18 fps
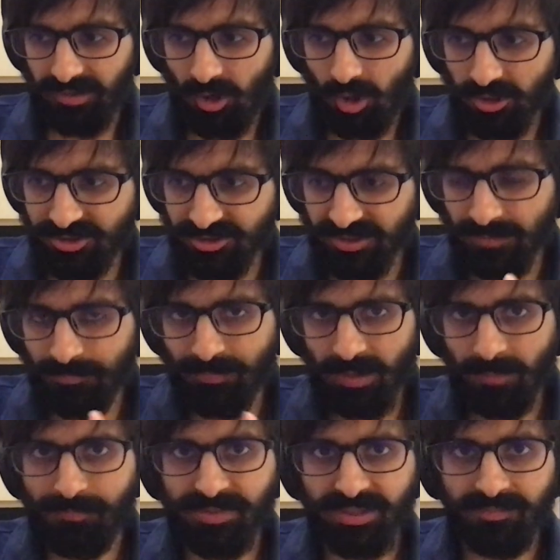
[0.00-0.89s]
also the
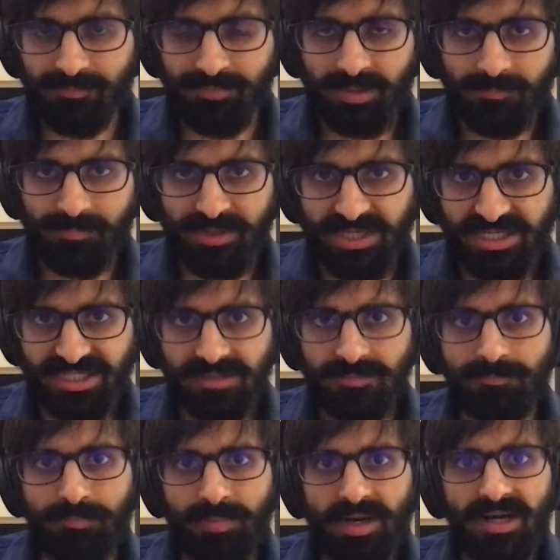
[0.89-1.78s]

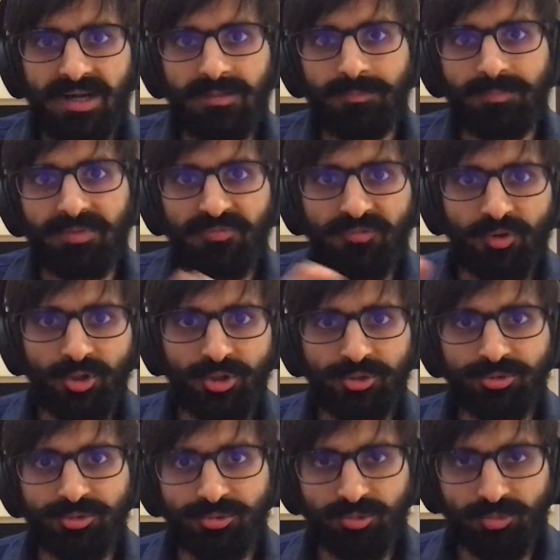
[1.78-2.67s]
preparation part before
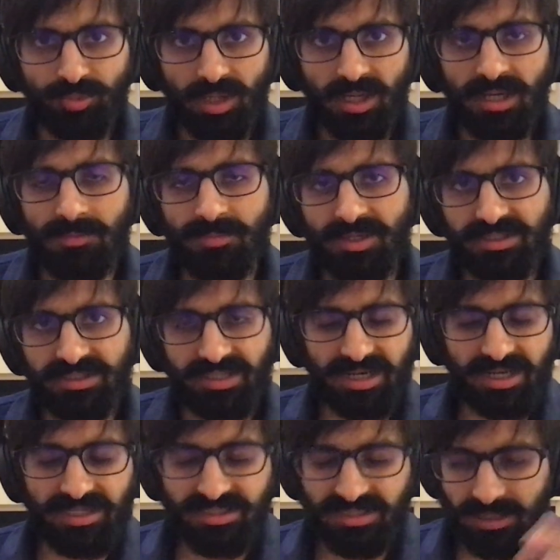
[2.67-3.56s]
you do
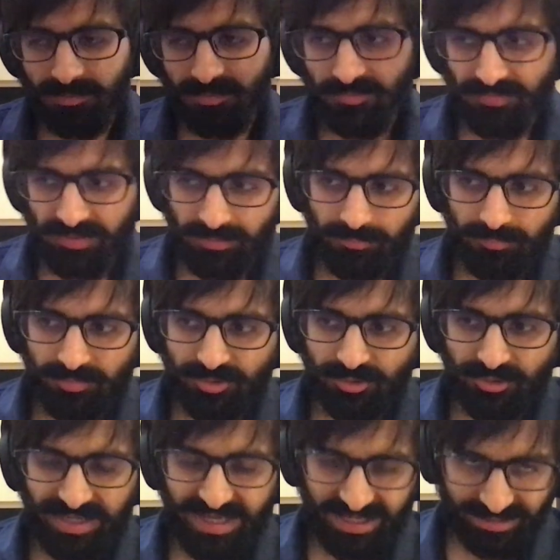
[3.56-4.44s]
Angamardana and Shambhavi
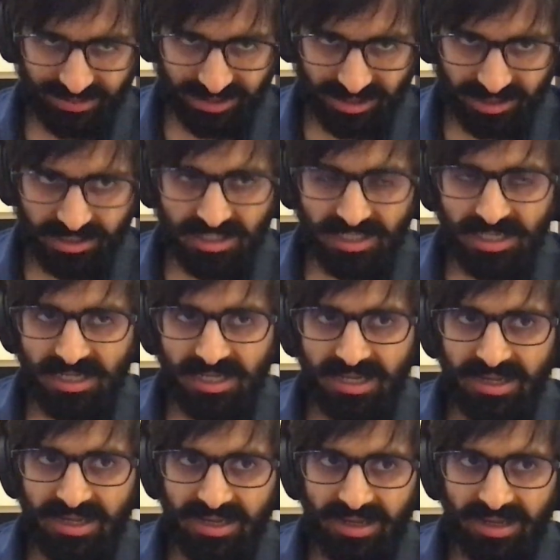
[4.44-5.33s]
together.
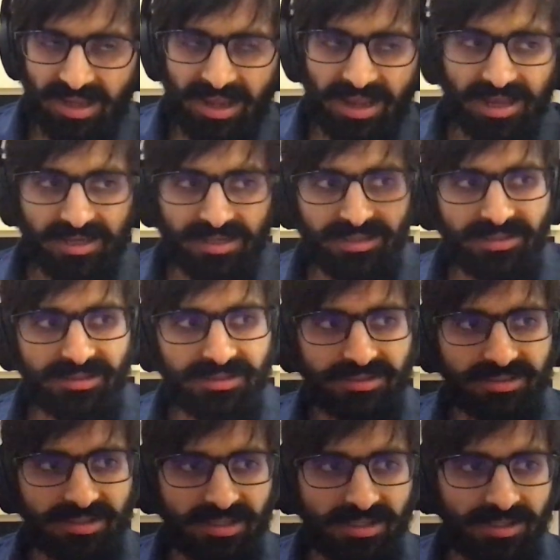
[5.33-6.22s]

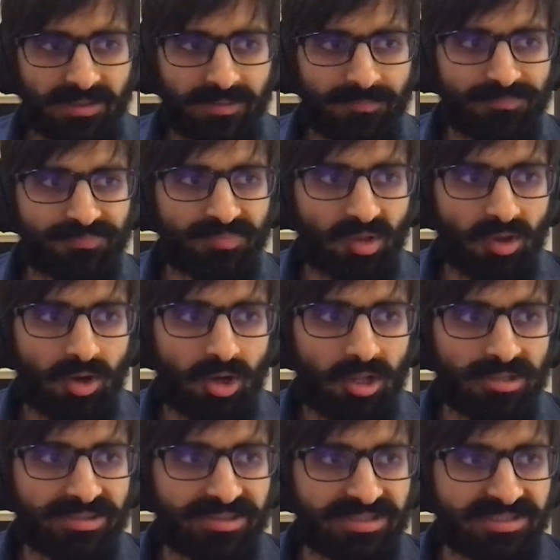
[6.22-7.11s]
And
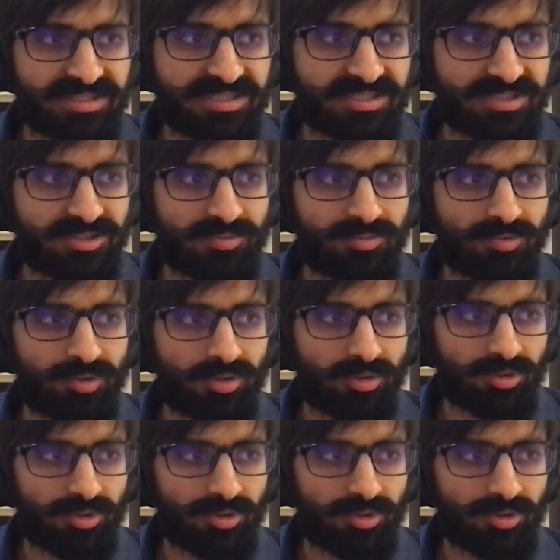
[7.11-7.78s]
all this